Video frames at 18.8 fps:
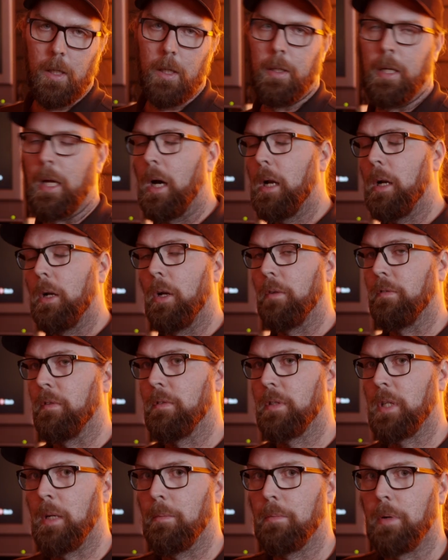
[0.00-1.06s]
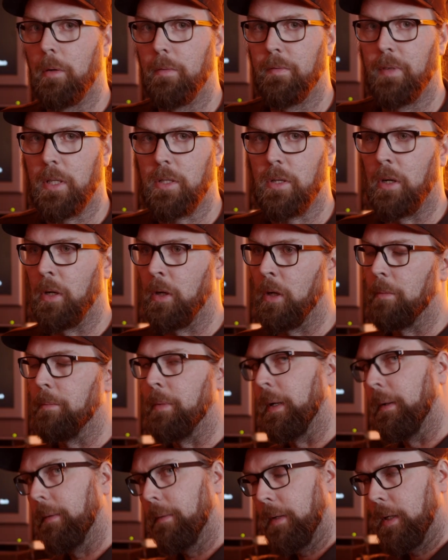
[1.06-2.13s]
Now, I don't know if you've seen Pulp Fiction or not,
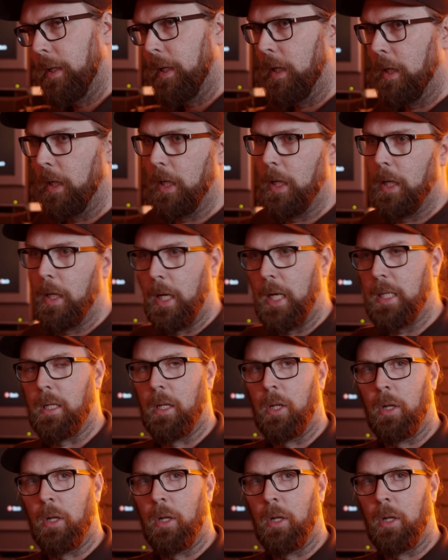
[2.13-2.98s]
but there's a